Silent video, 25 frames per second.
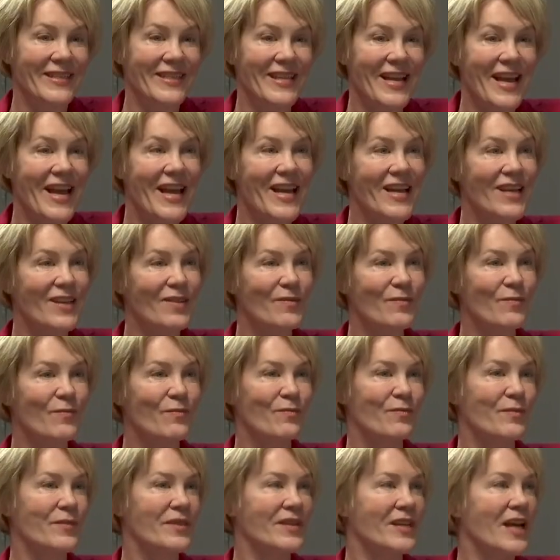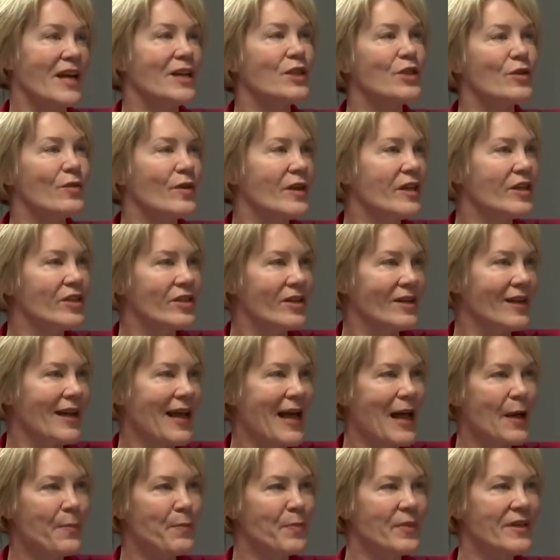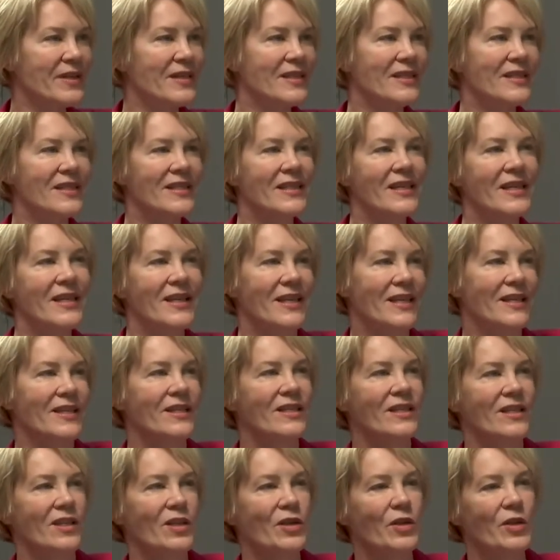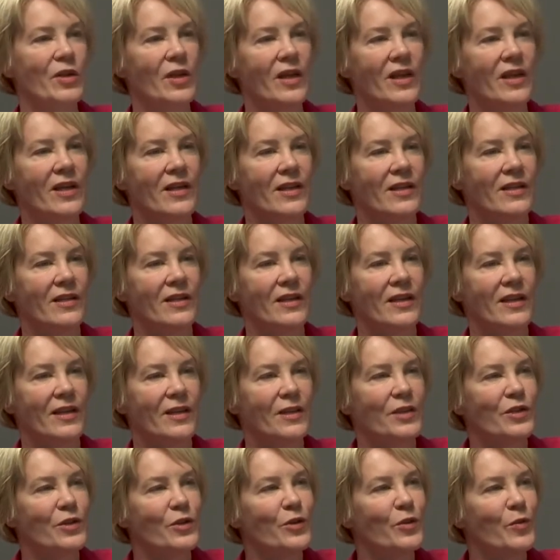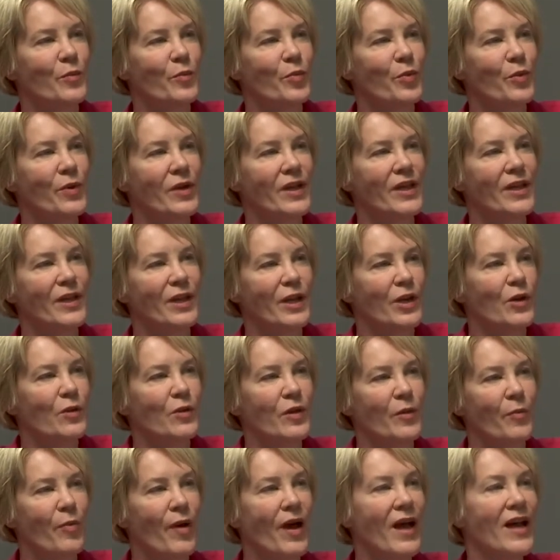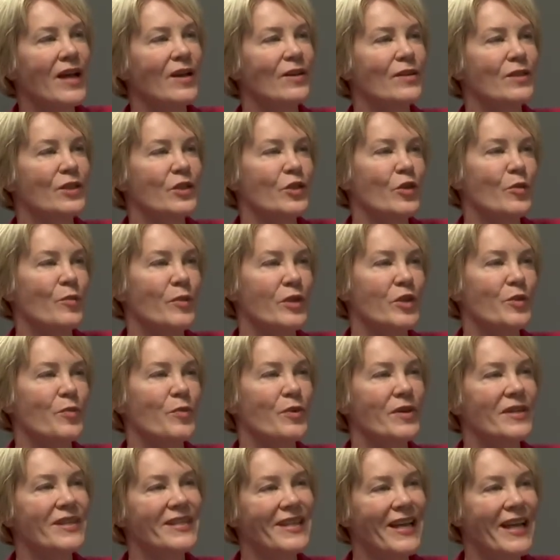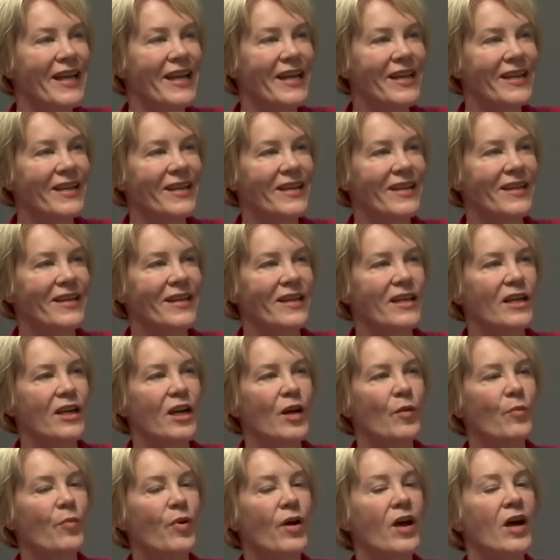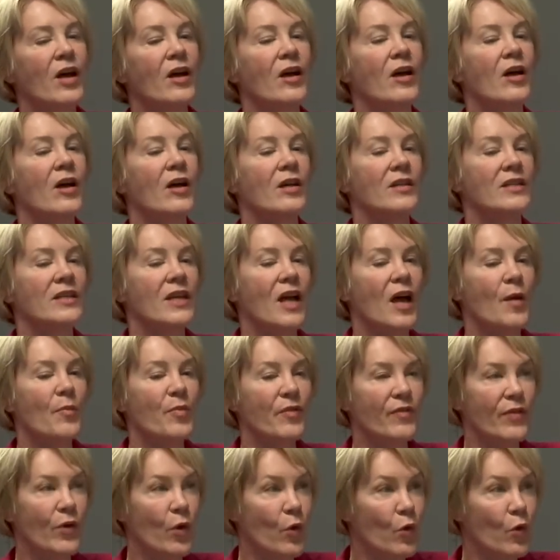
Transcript: debt saturation happens, and at a certain point, you can only pile so much more debt on top of the